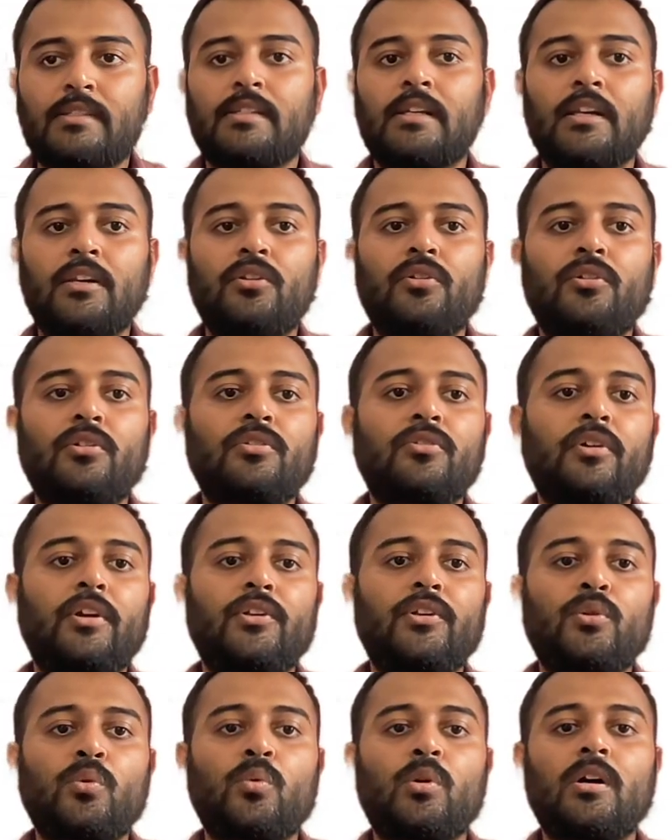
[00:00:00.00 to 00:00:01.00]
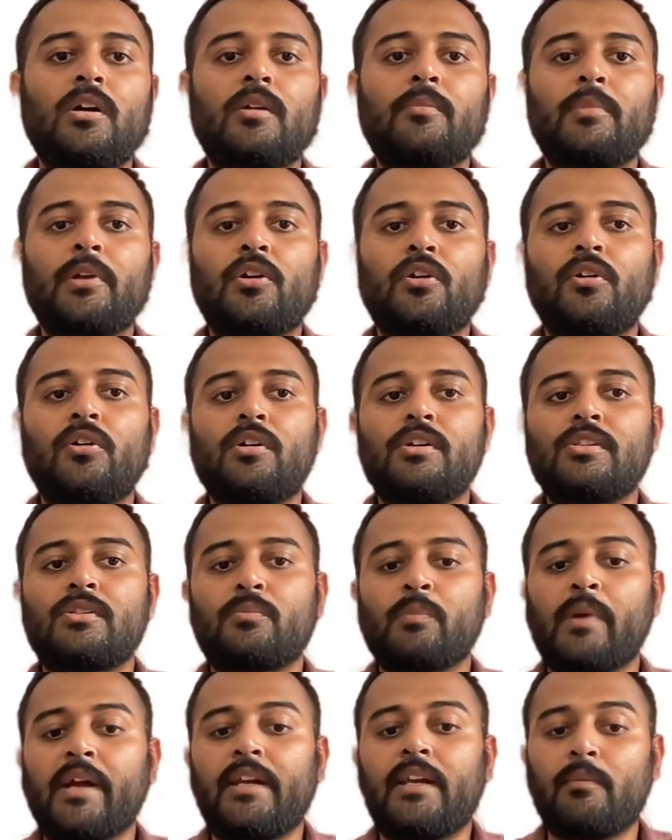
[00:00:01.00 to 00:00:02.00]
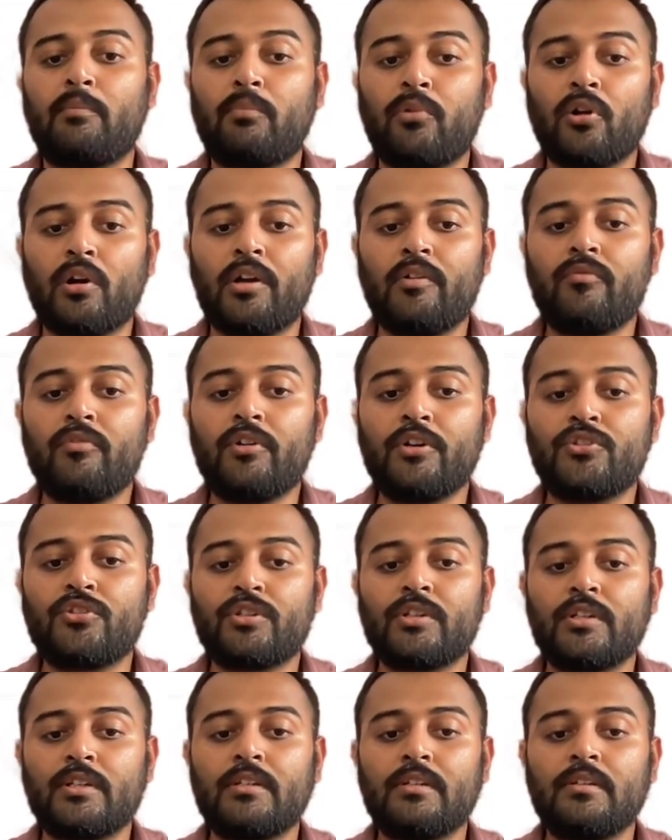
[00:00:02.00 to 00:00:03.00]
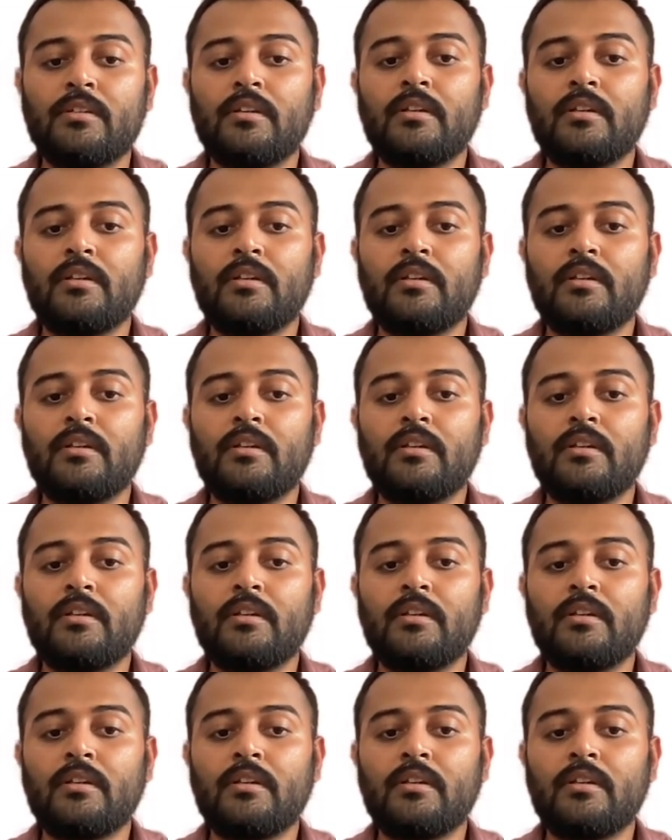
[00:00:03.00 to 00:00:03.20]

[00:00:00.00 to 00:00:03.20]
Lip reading: still not going to work because my deployed version